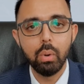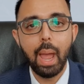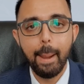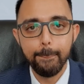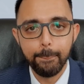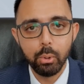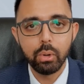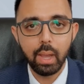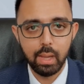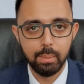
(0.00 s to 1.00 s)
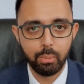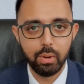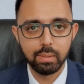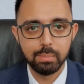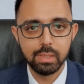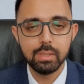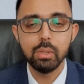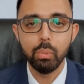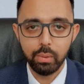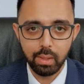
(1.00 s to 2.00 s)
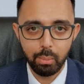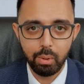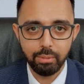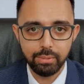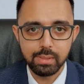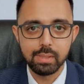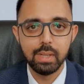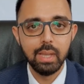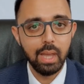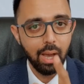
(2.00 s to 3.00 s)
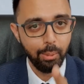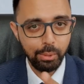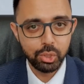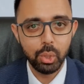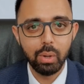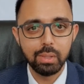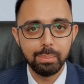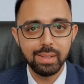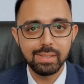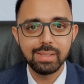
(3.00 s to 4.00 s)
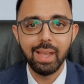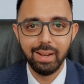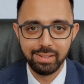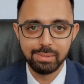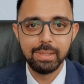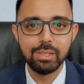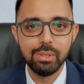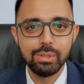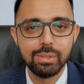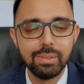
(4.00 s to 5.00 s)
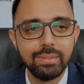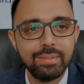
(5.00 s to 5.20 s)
and book an appointment with our office. I wish you all the best, and I'll speak to you soon.